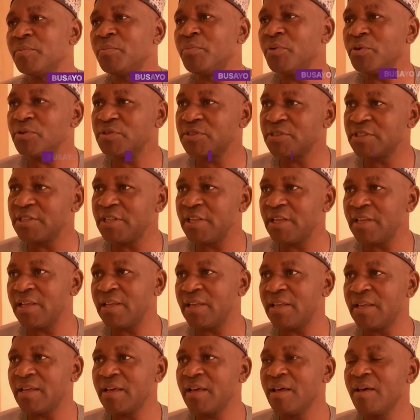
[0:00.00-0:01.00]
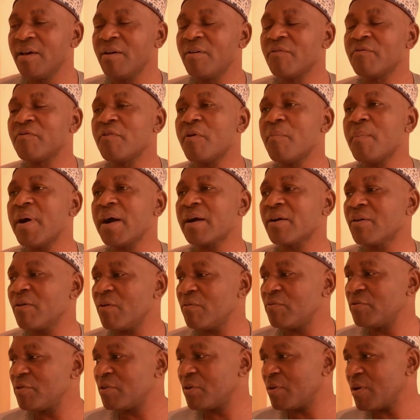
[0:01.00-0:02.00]
Both the former
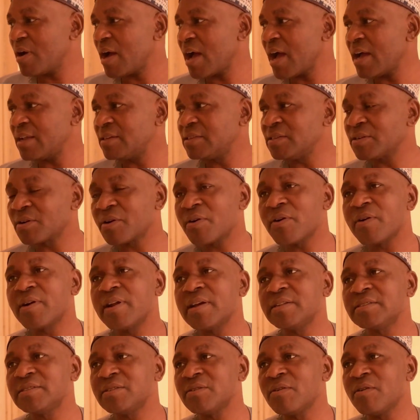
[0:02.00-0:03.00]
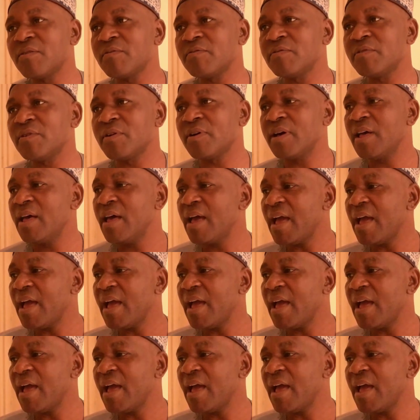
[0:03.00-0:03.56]
governor and the current governor,